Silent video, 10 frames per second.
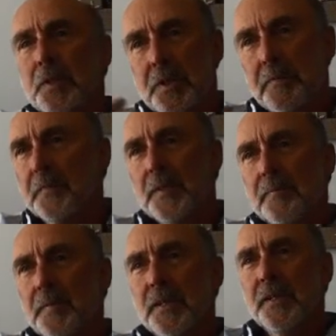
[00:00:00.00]
some,
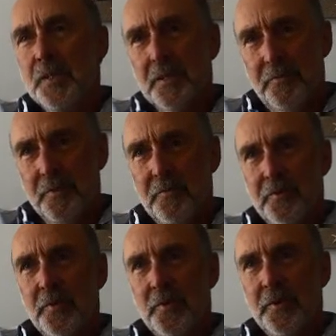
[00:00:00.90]
something is different
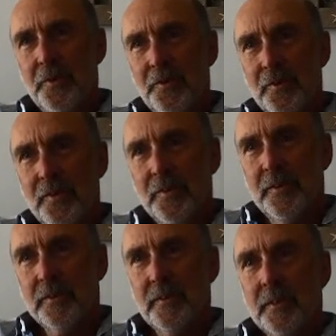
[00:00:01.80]
for us,
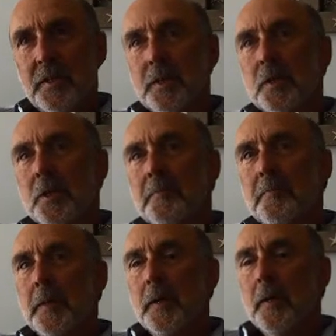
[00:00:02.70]
yeah. and
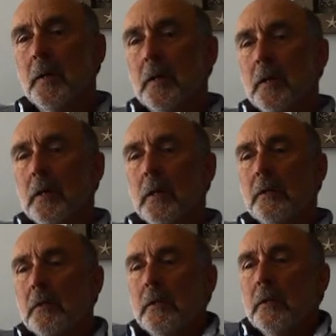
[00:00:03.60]
um,
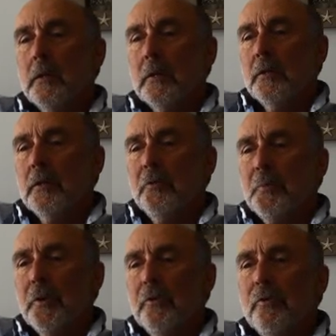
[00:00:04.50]
and you know, and if a
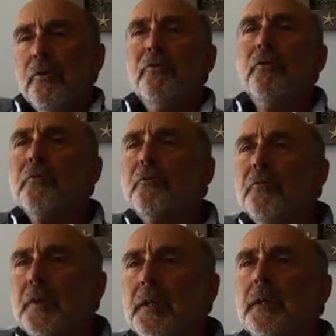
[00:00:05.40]
person is not
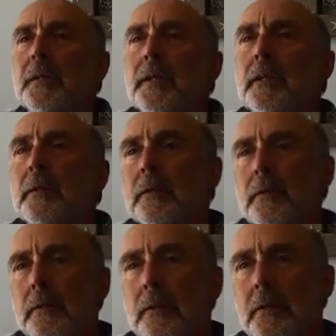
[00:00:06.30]
feeling
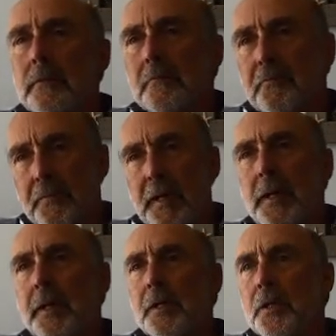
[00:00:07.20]
uh,
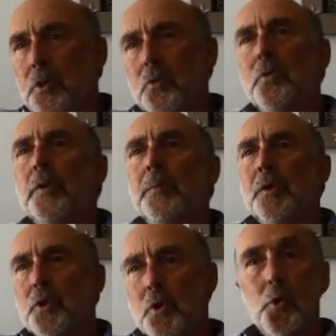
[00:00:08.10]
fun,
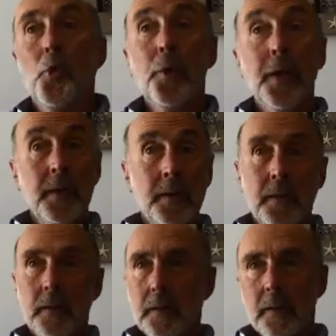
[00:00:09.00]
enjoyment, joy in
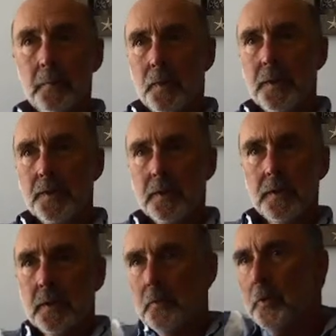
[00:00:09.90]
their, their
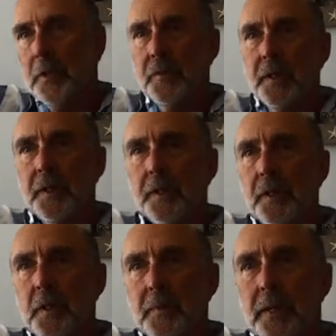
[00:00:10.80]
present, then when have they done it
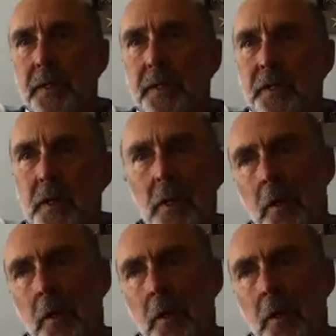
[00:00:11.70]
in the past?